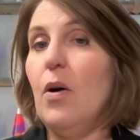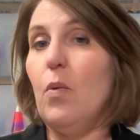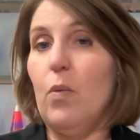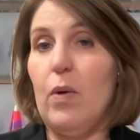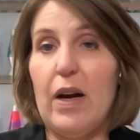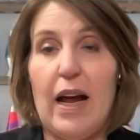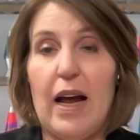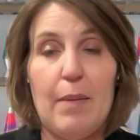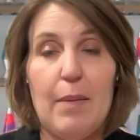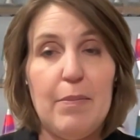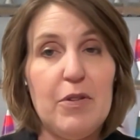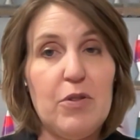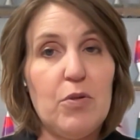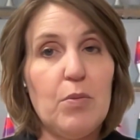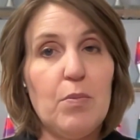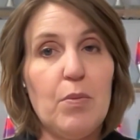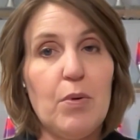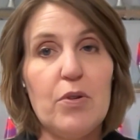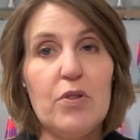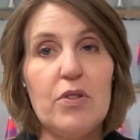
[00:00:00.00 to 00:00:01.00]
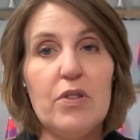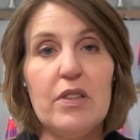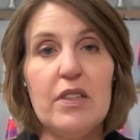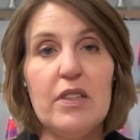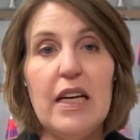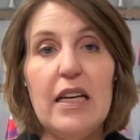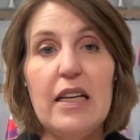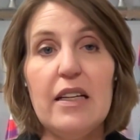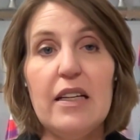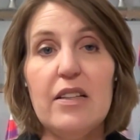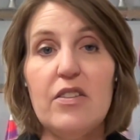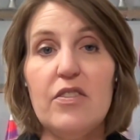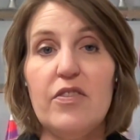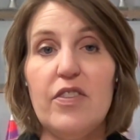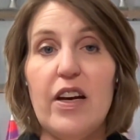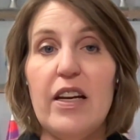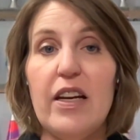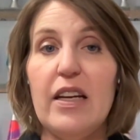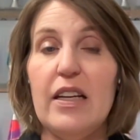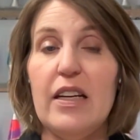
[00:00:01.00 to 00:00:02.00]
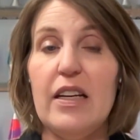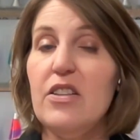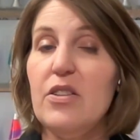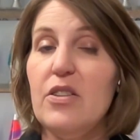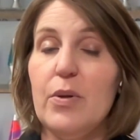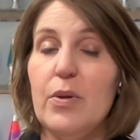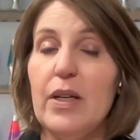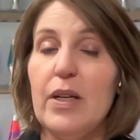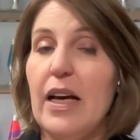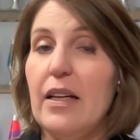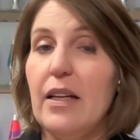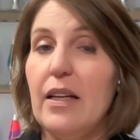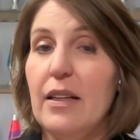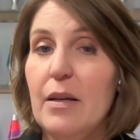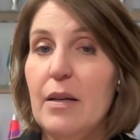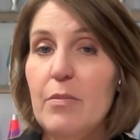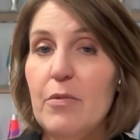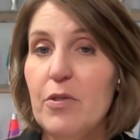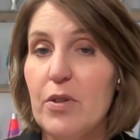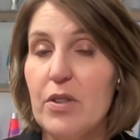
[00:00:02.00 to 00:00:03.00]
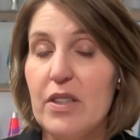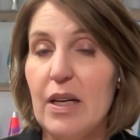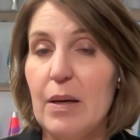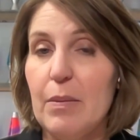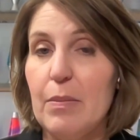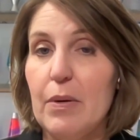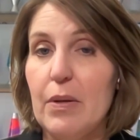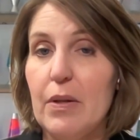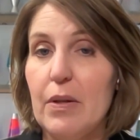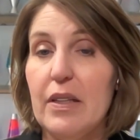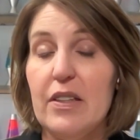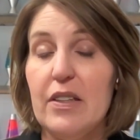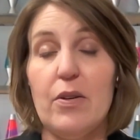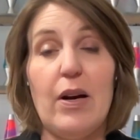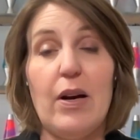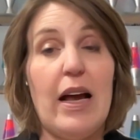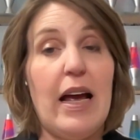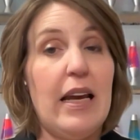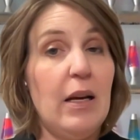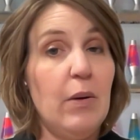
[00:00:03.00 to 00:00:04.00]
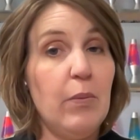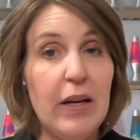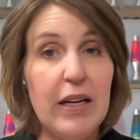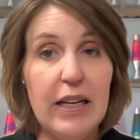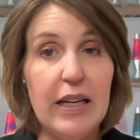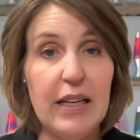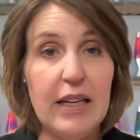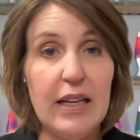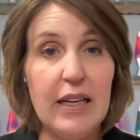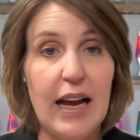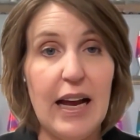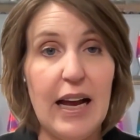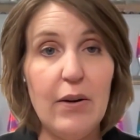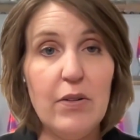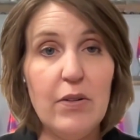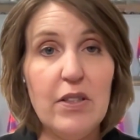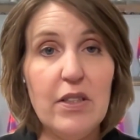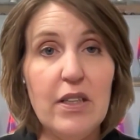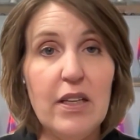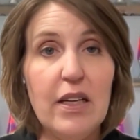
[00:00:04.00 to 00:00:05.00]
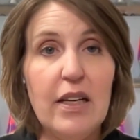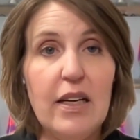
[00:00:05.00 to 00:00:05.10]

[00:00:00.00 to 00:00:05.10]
What happens when personal data is fed into an LLM, for example? Is there any way to get it out?